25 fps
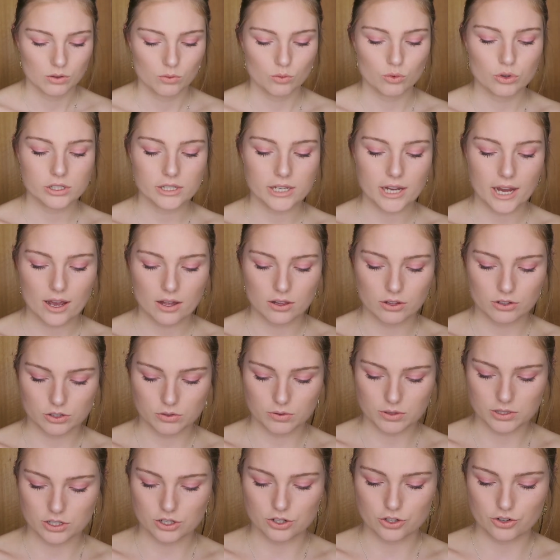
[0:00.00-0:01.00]
We'll see how it
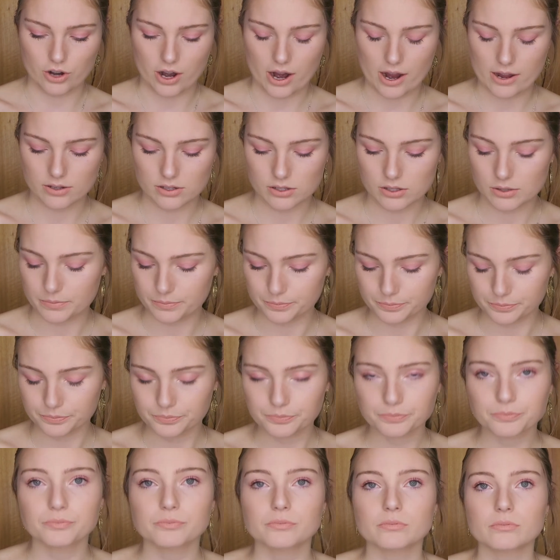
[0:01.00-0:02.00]
looks once it dries.
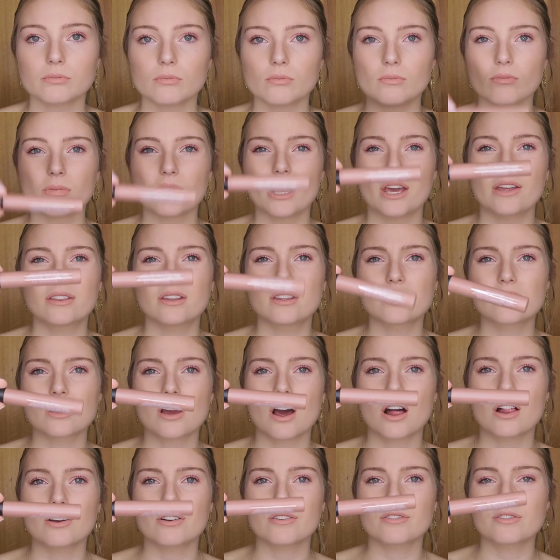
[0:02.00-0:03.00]
I think the
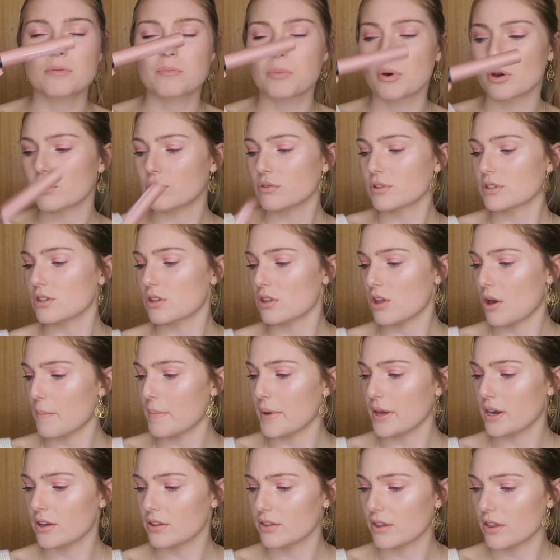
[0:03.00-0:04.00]
color of the bottle is a
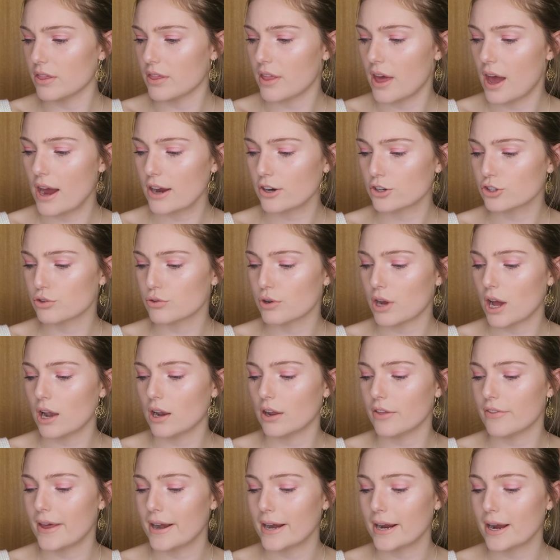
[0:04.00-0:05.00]
lot better than the actual
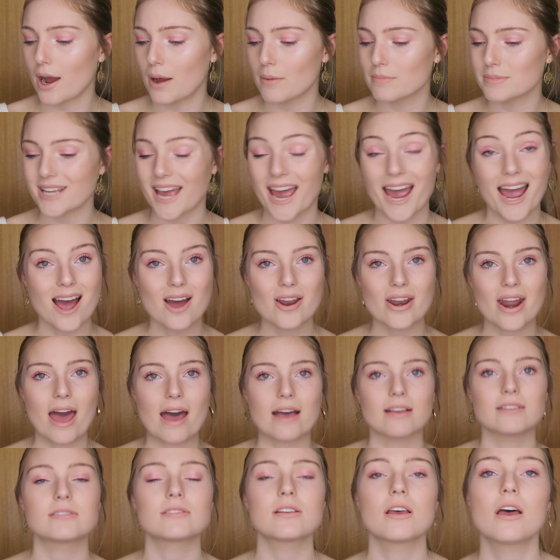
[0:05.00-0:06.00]
color that it comes out
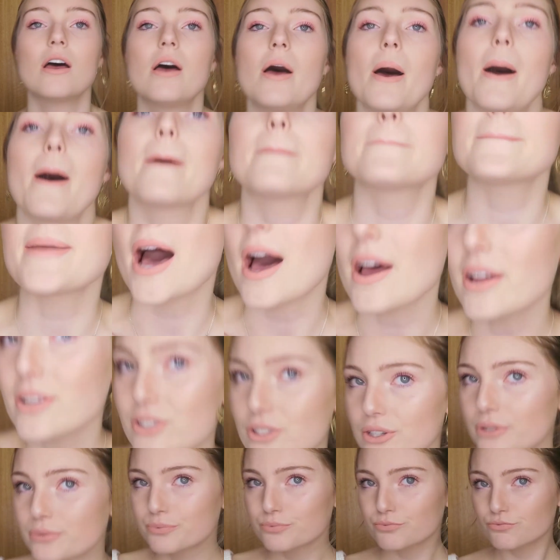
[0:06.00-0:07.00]
as.
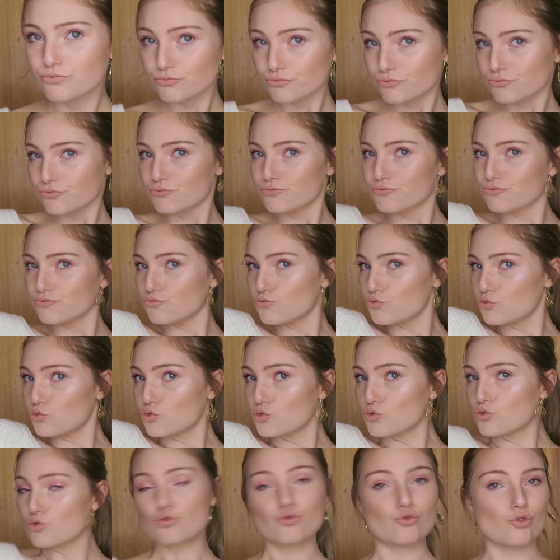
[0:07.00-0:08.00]
But
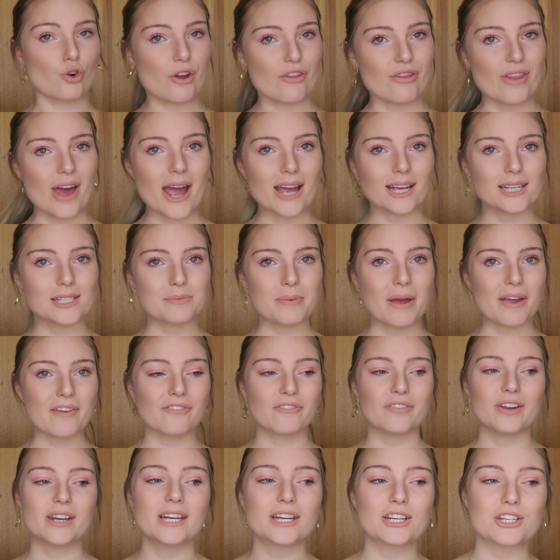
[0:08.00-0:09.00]
that is my
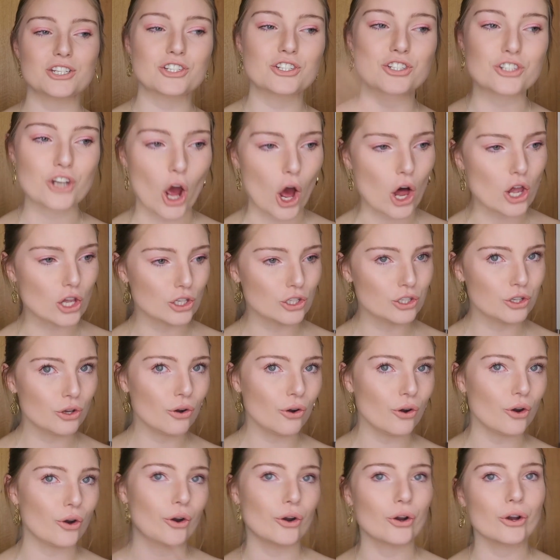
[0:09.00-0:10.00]
finished
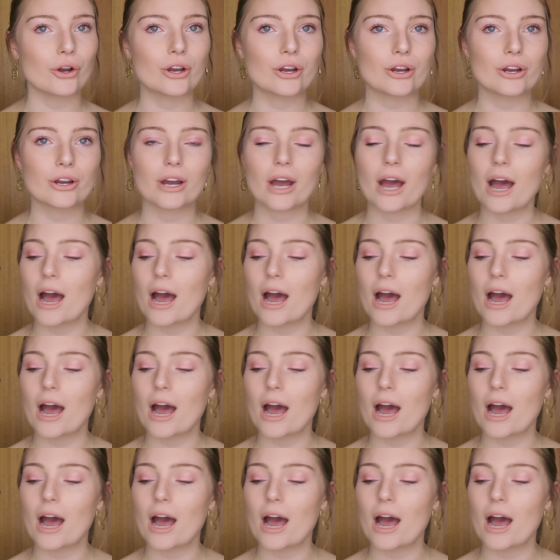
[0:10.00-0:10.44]
look.